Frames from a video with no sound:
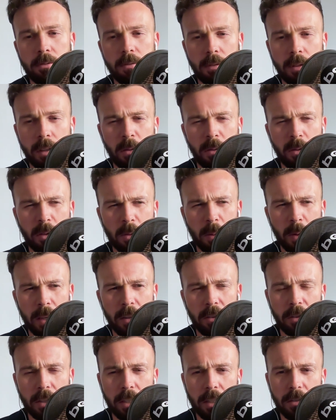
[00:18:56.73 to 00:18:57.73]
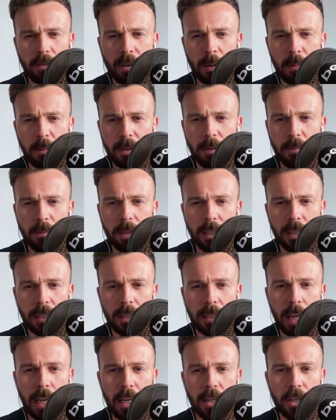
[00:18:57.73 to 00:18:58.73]
think it was Twitter or Instagram or something,
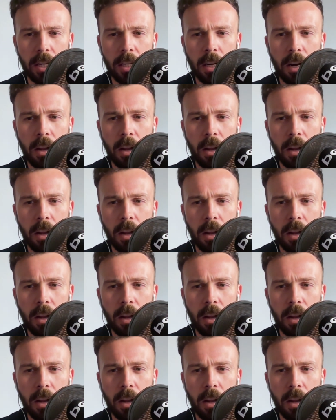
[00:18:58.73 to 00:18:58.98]
Dejan